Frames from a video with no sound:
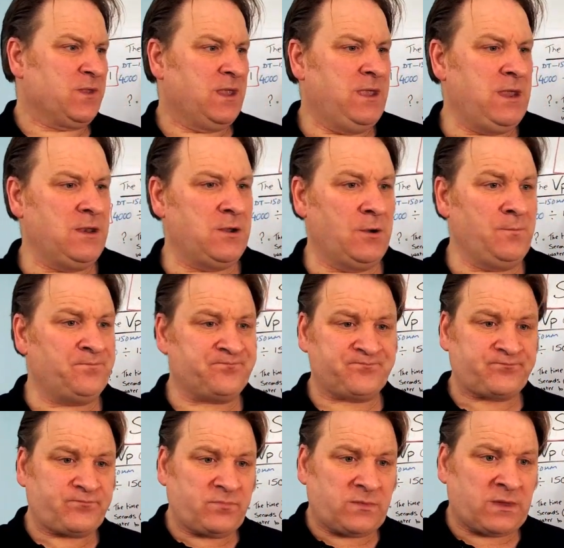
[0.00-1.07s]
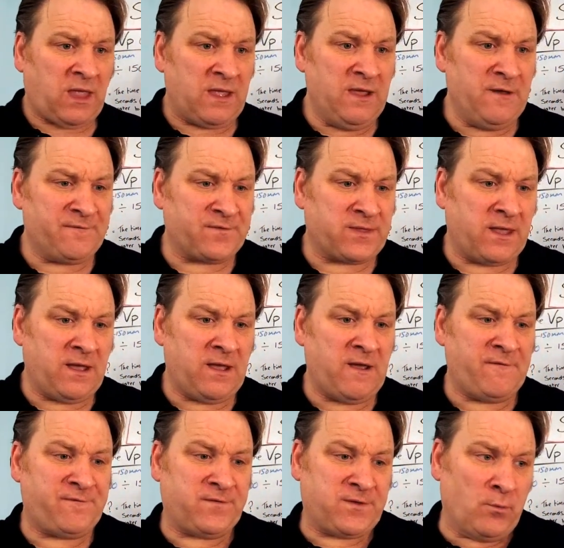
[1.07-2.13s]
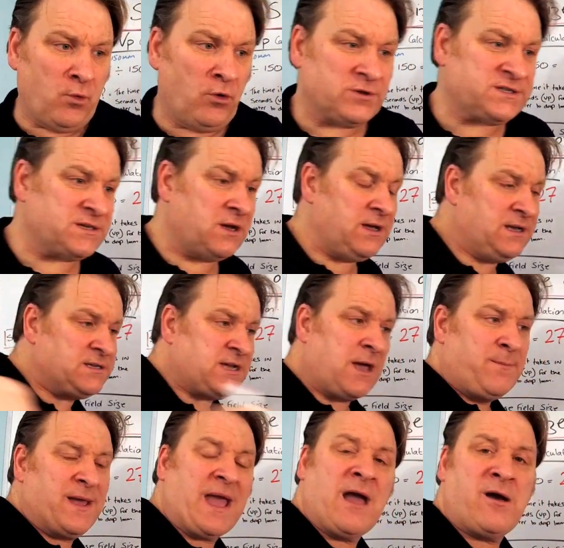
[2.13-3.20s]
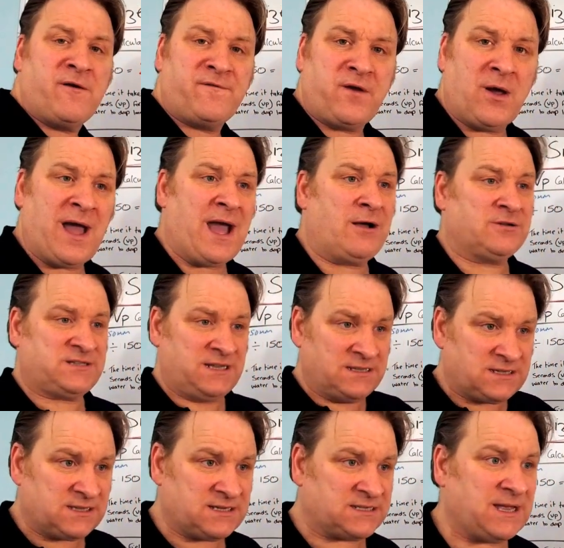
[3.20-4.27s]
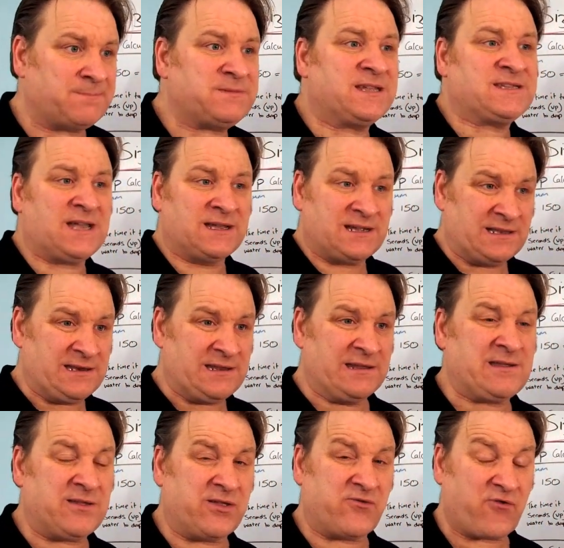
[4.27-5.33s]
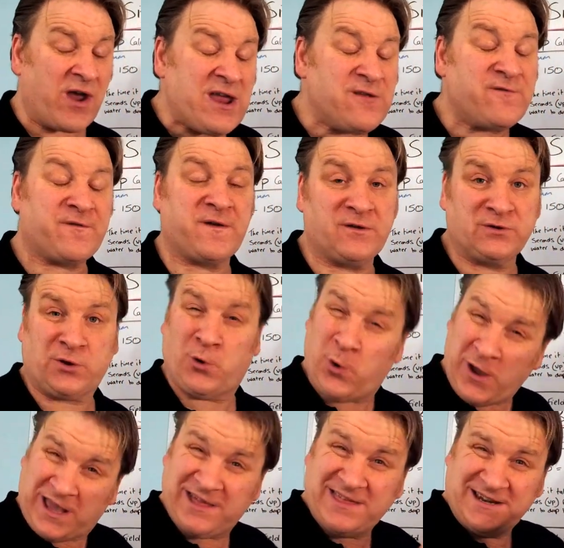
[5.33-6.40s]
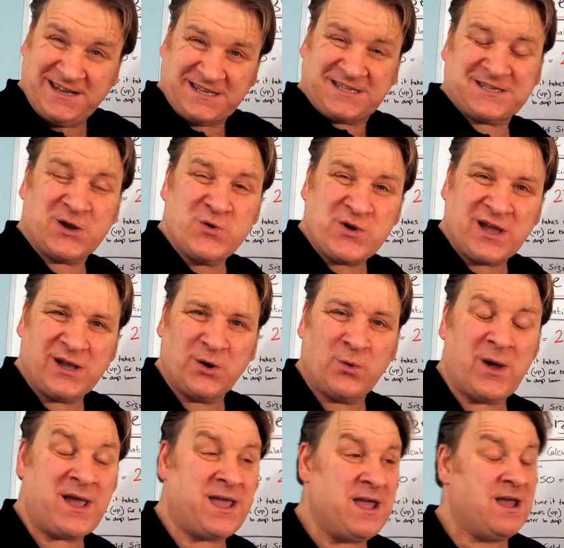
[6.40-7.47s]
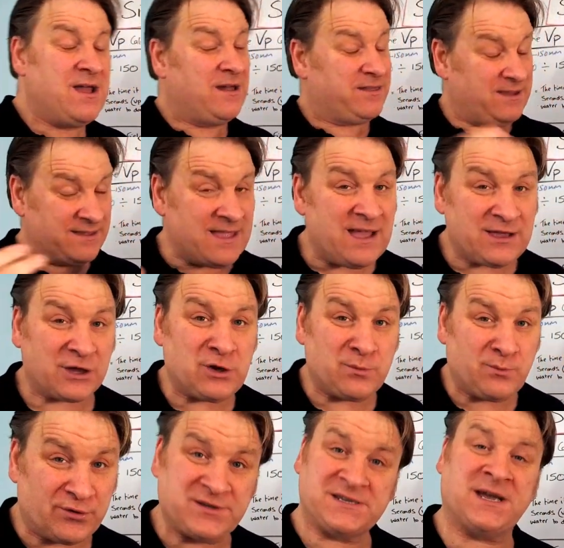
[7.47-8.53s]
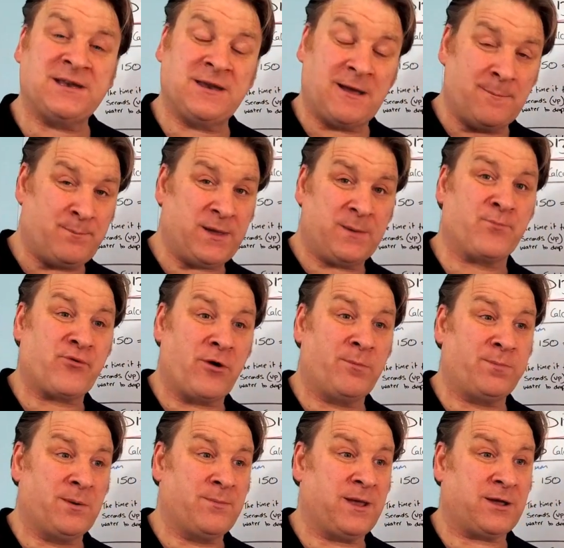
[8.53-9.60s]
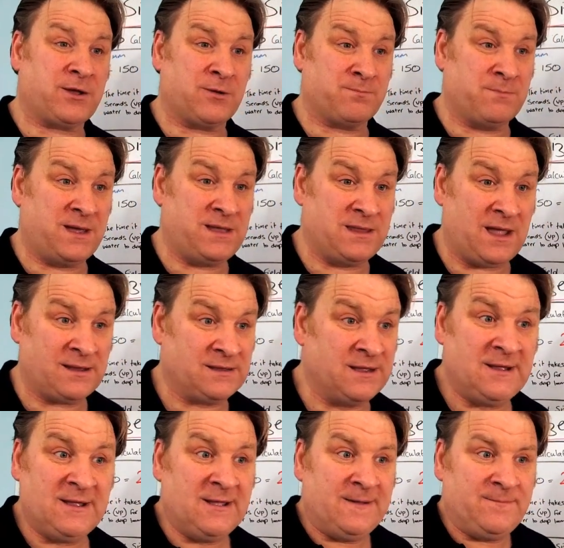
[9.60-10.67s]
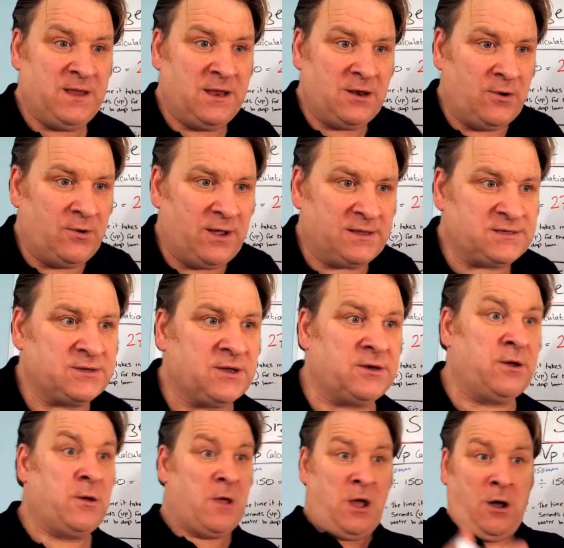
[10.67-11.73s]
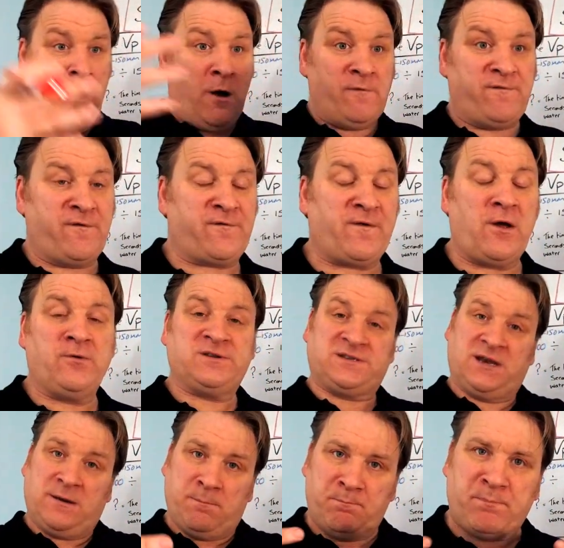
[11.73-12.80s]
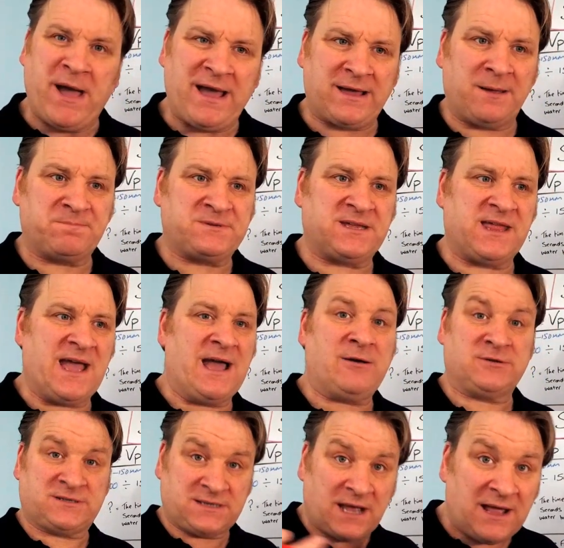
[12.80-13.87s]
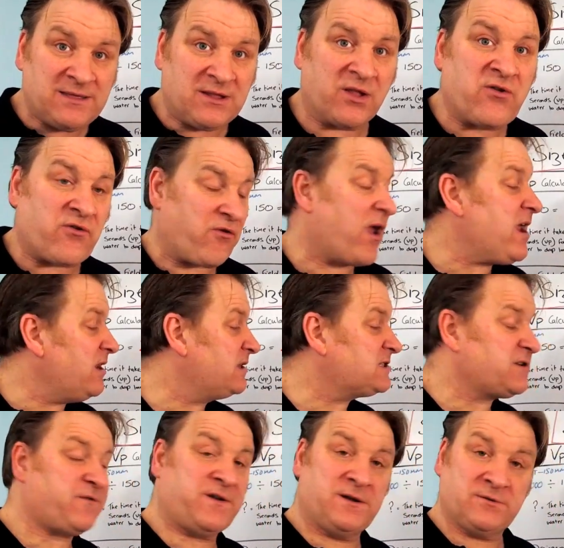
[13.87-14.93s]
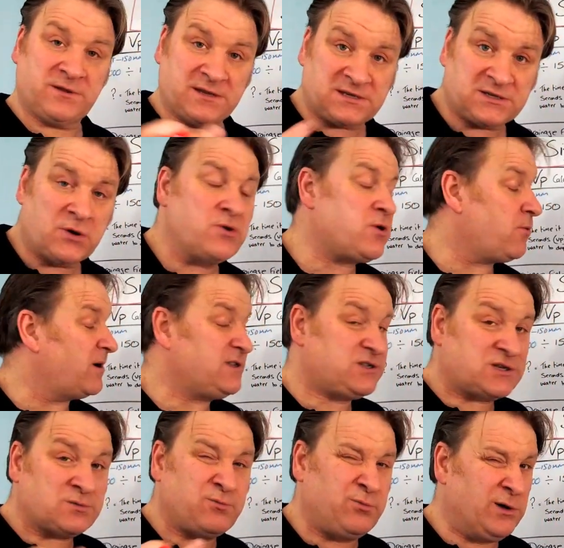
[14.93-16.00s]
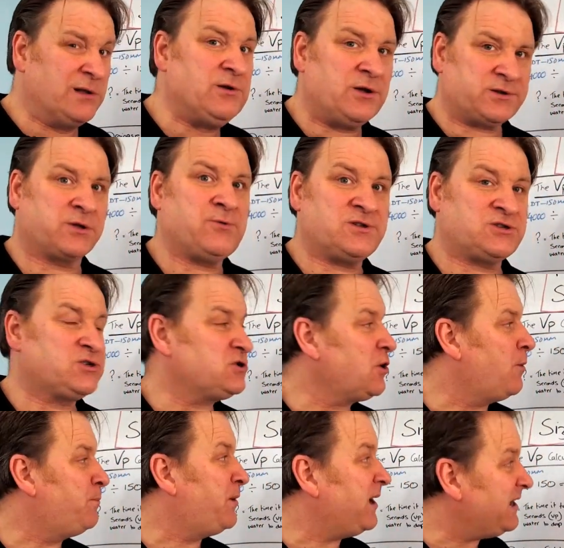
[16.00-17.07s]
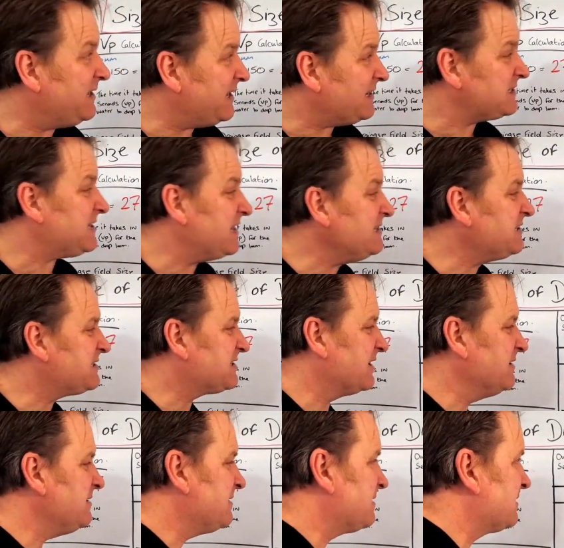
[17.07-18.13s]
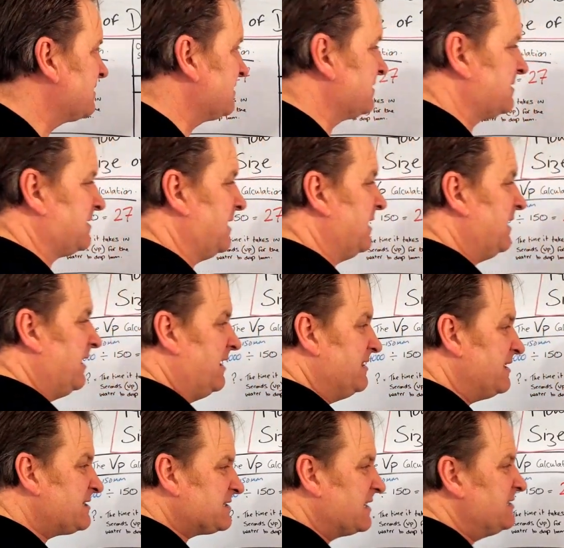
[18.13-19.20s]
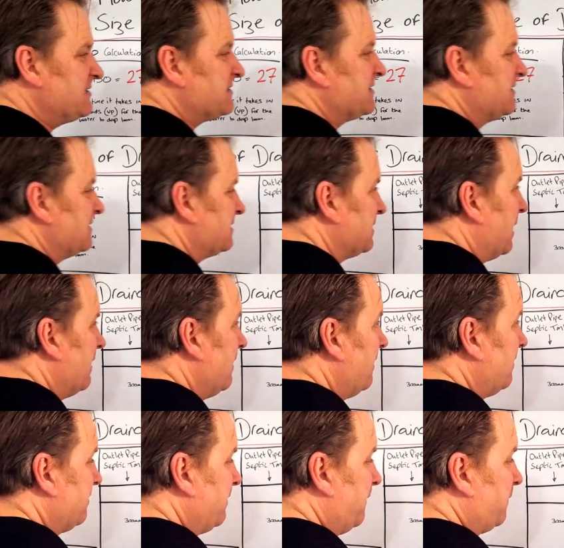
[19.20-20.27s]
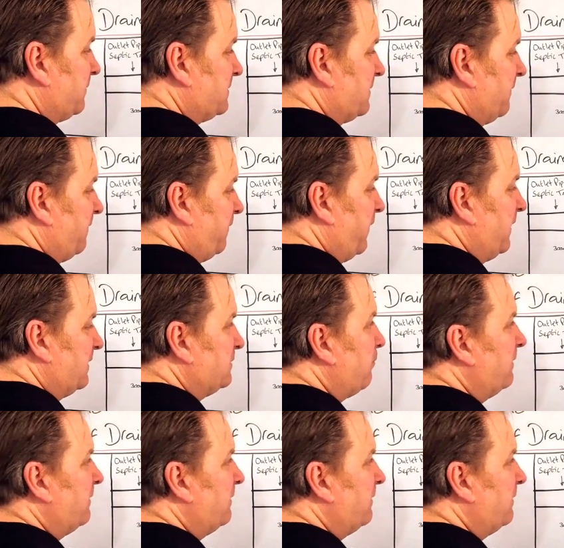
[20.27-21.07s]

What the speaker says: you know, if the water is coming out of your house into the septic tank and into the drain field quicker than it's soaking away, then that present a big problem. It could mean that, you know, it's going to overflow, it's going to back up to the house, and the drainage field, the soakaway, just will not do its job. But in this instance, the figure